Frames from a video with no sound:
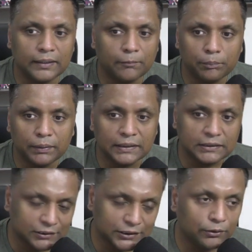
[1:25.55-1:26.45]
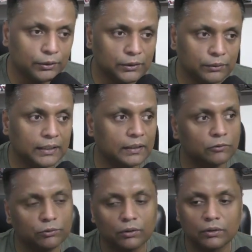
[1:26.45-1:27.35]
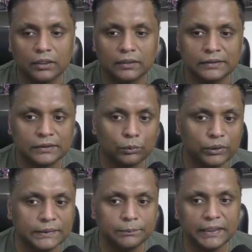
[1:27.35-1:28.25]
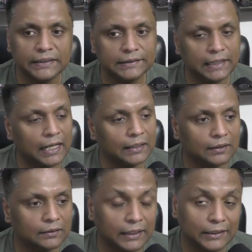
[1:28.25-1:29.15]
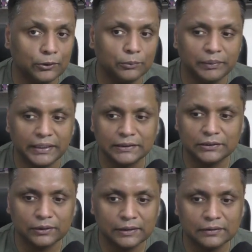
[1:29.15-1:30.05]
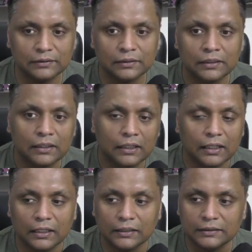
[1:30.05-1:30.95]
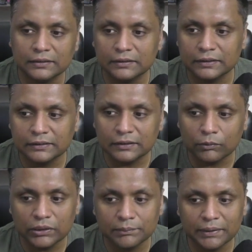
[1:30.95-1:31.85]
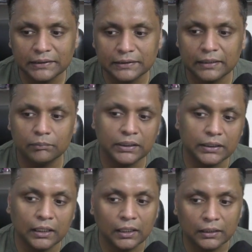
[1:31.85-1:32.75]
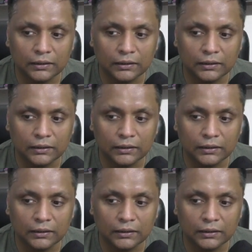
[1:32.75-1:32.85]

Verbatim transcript: templates which you're going to get for uh, the squeeze page and the thank you page so these uh, this this squeeze page can be uh,